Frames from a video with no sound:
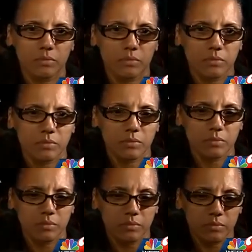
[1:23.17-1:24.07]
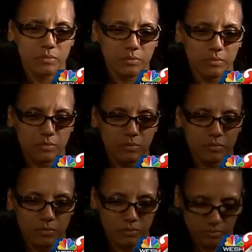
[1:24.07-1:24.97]

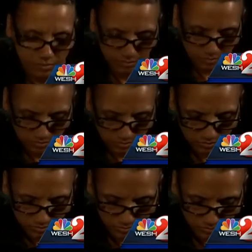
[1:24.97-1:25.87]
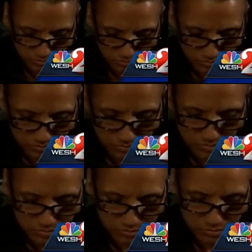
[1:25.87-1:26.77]

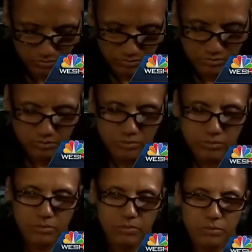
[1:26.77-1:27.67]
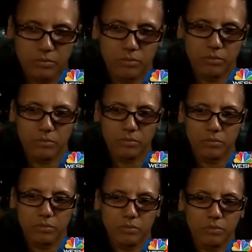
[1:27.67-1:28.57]

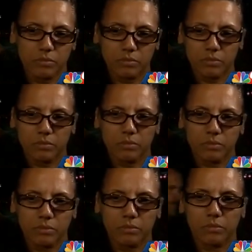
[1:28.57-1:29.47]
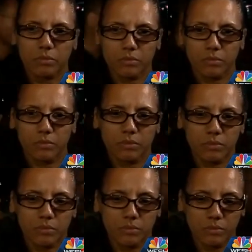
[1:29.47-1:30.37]

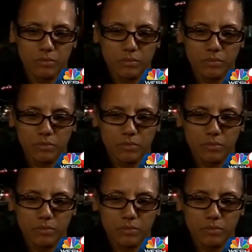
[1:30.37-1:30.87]
(not speaking)